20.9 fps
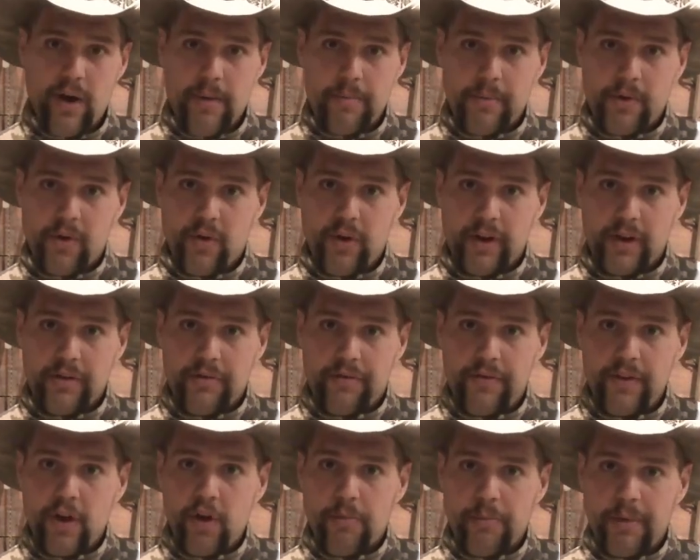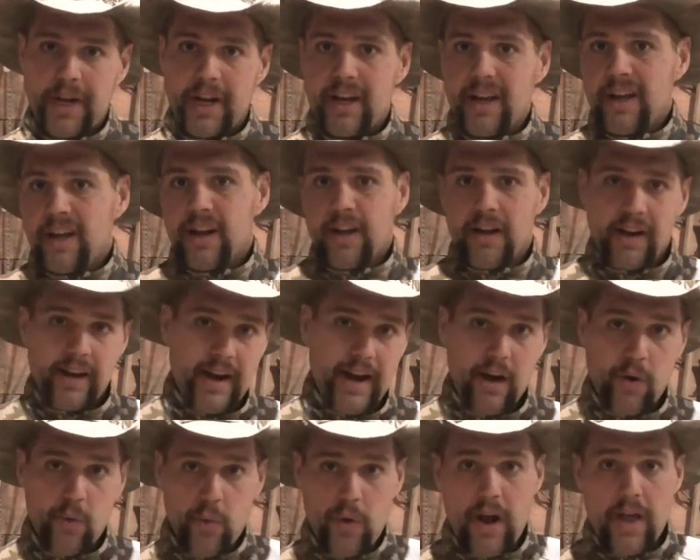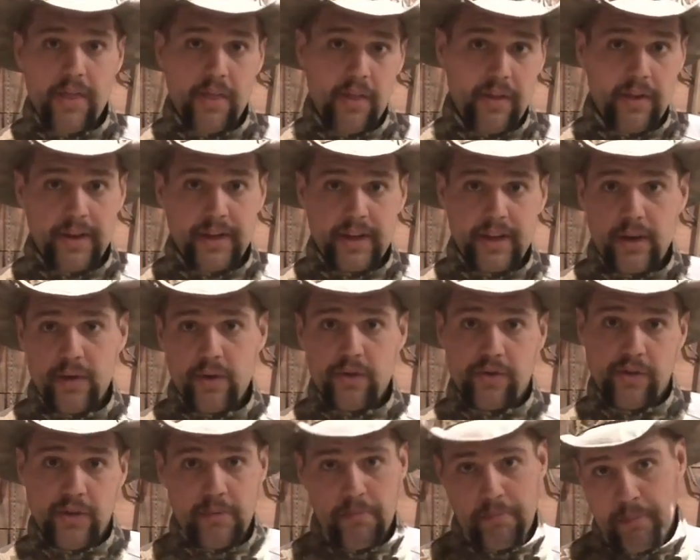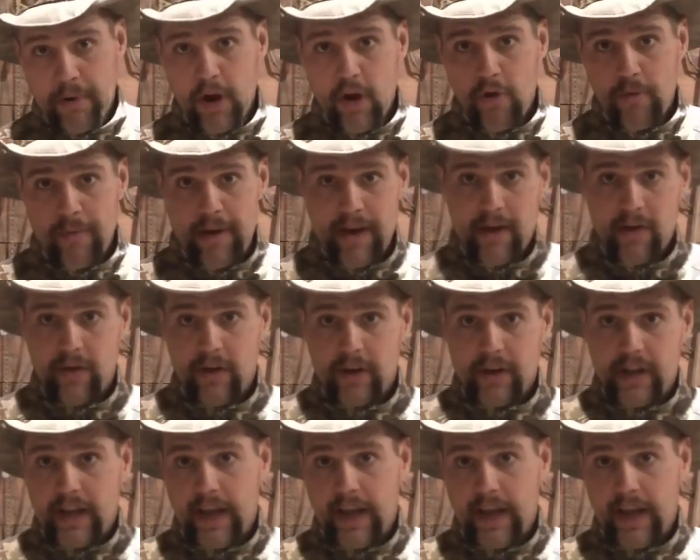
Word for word: I'm going to film it. Now rather than using bow mounted